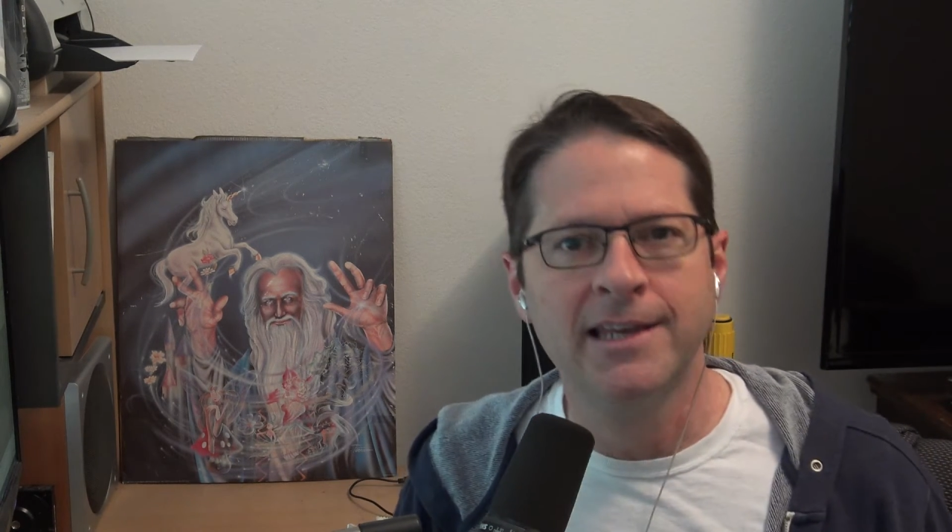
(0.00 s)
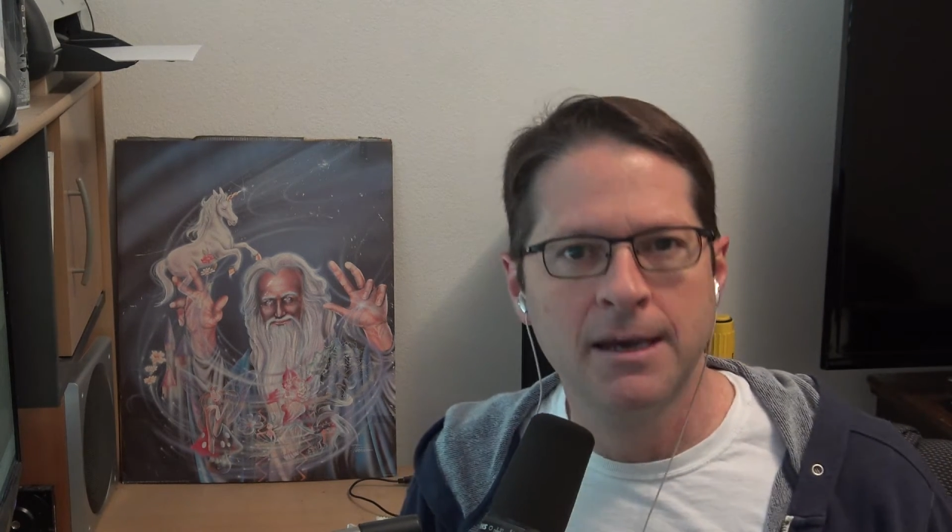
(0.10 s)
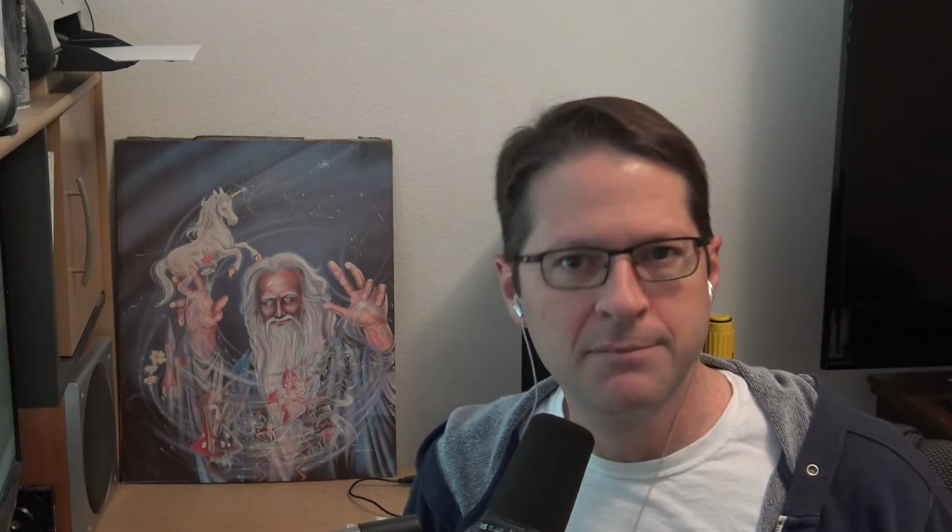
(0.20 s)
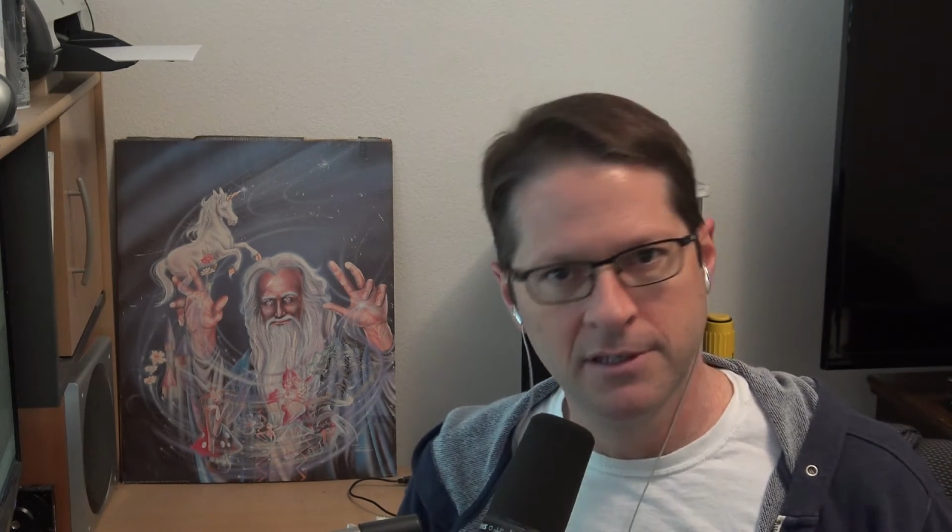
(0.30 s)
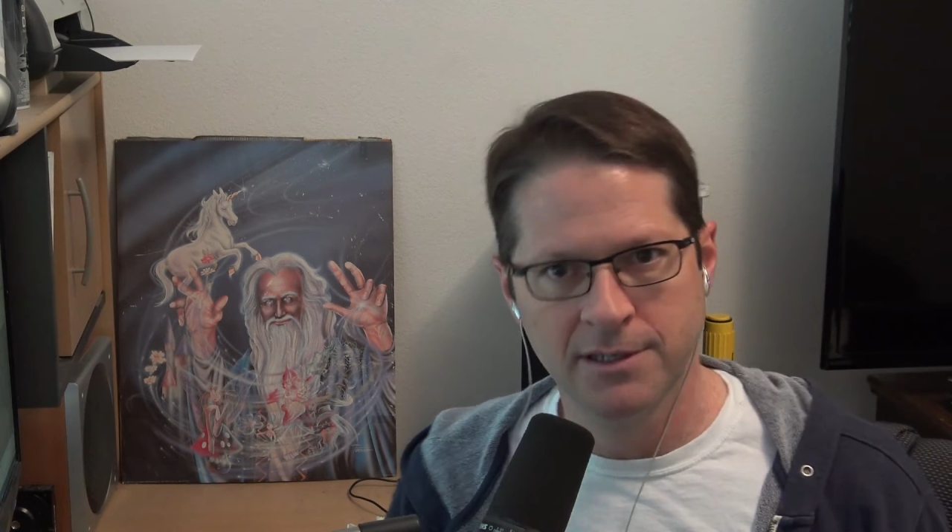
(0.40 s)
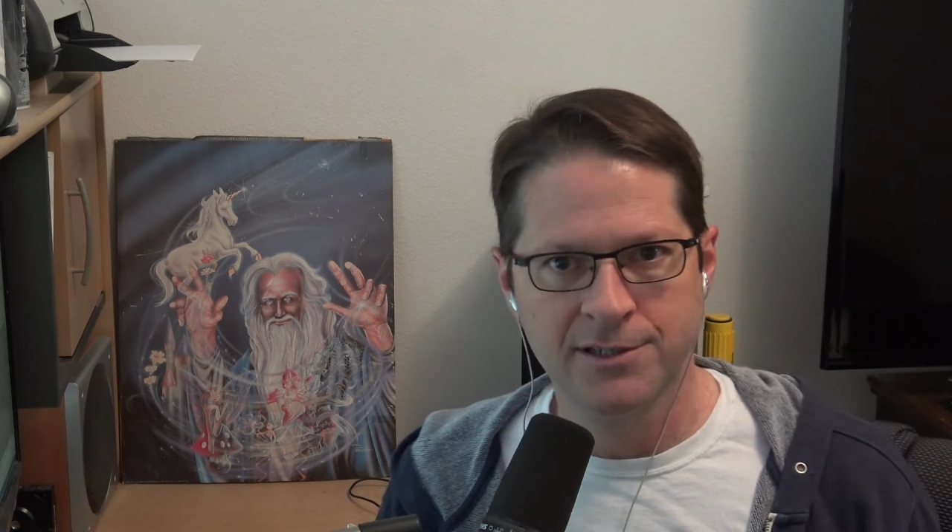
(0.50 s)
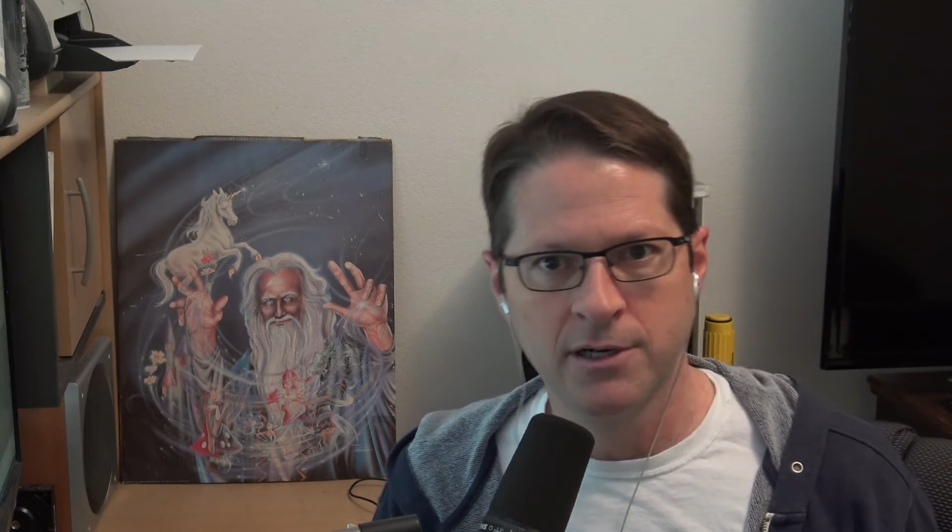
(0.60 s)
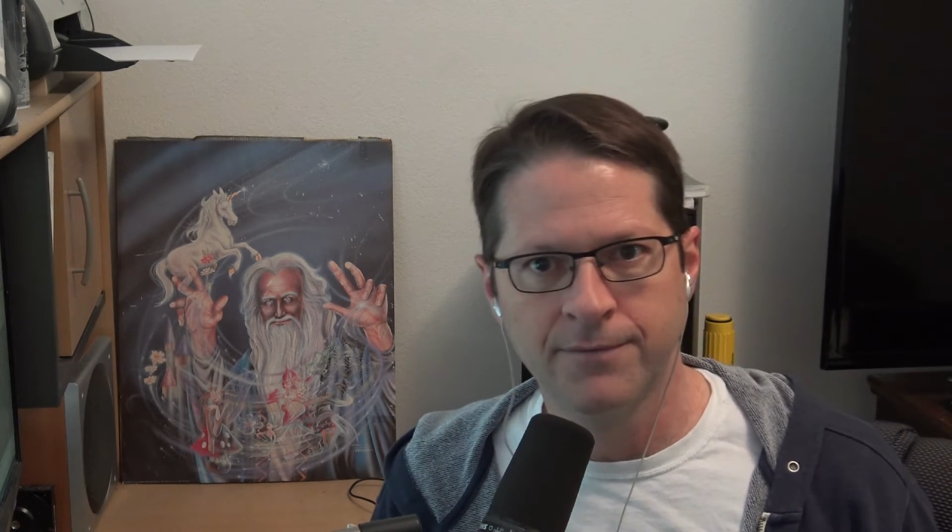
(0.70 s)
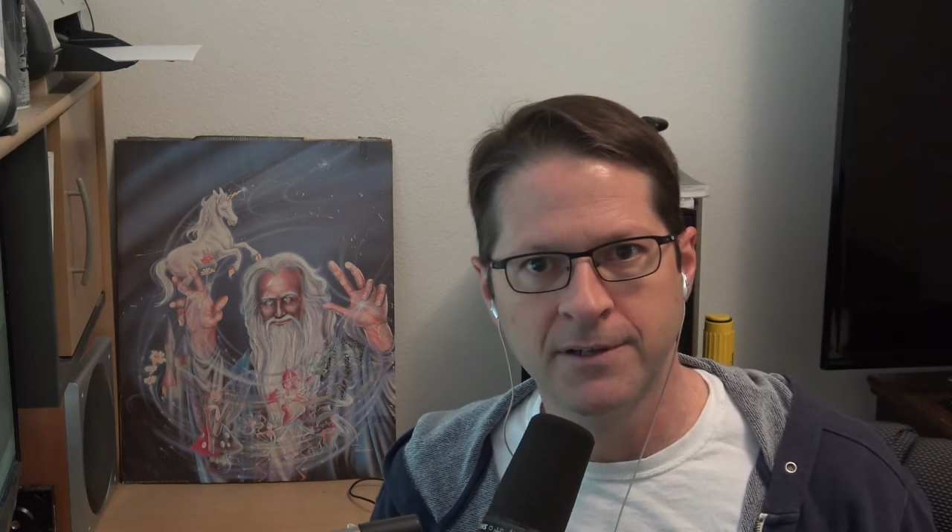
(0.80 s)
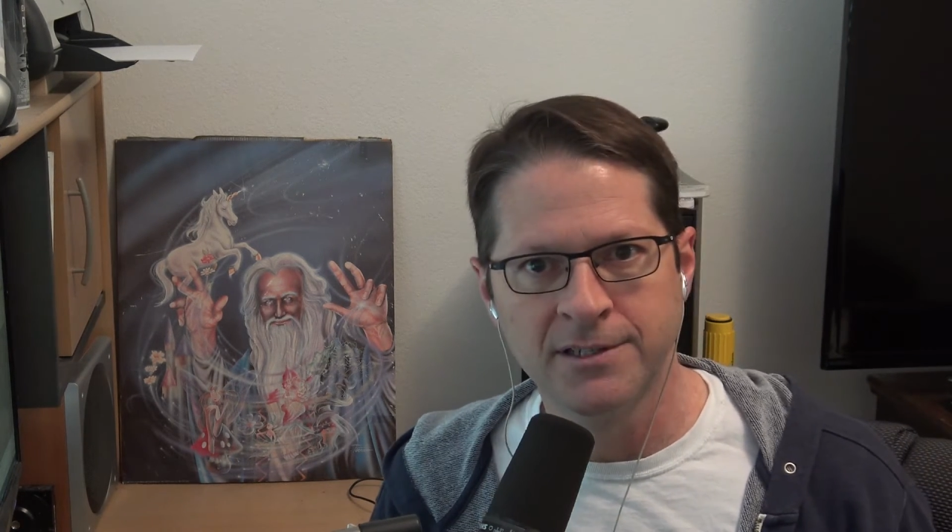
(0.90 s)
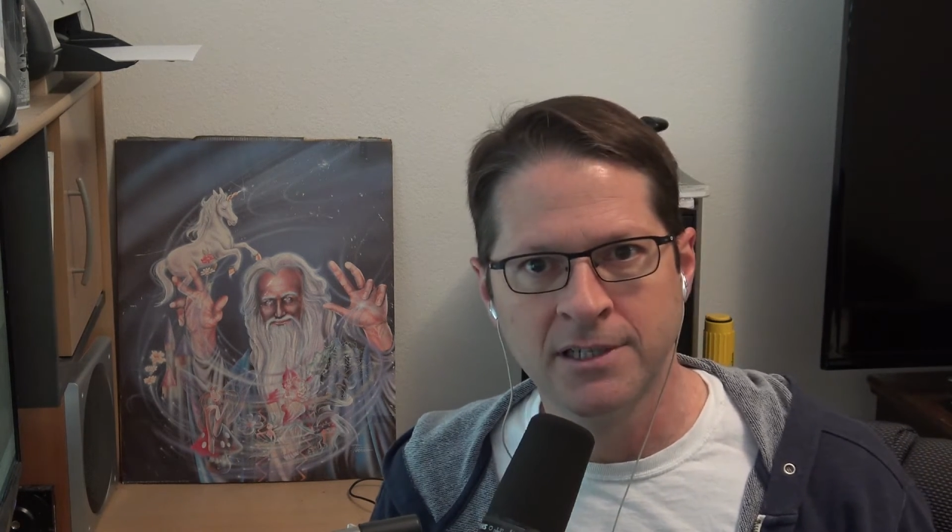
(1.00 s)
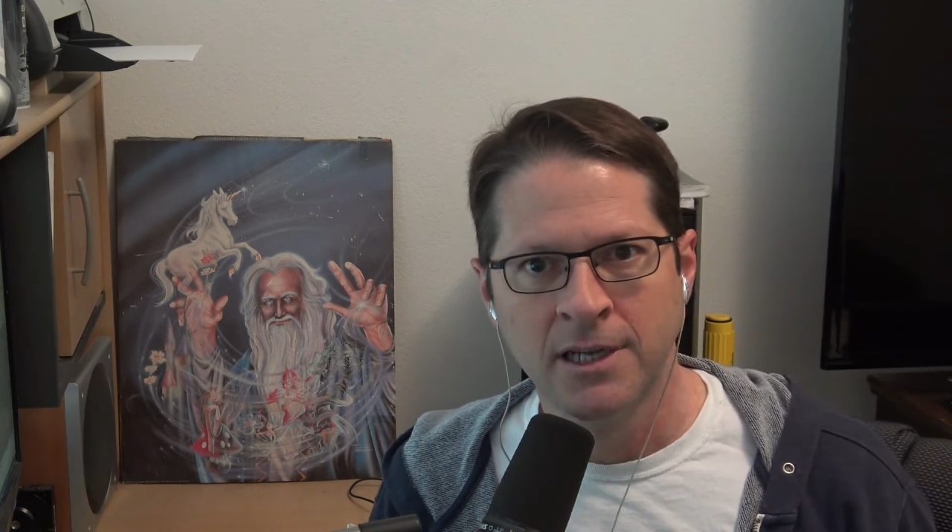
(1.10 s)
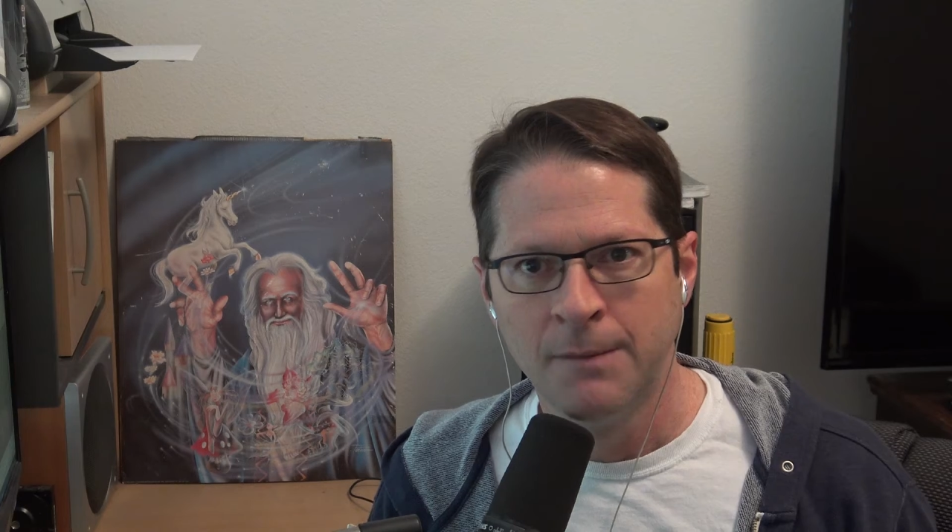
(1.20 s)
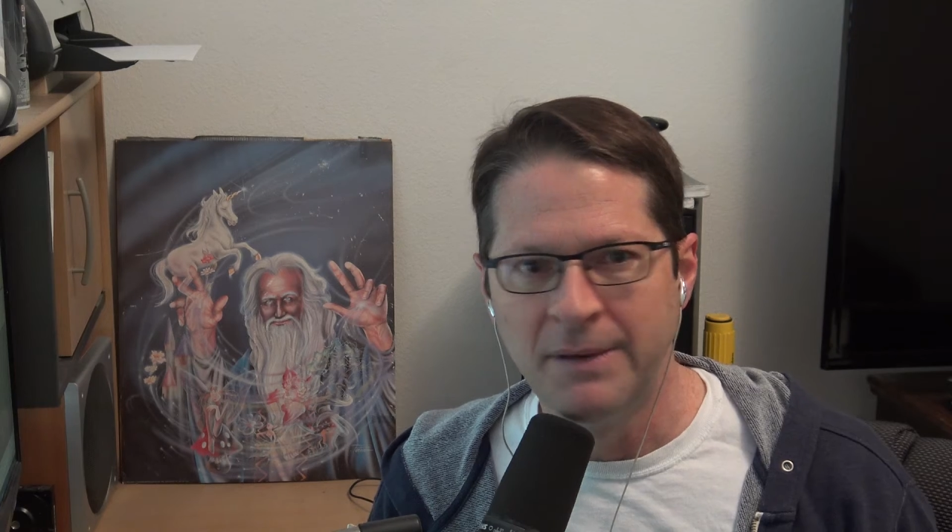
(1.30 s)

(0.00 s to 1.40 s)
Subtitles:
come to the surface,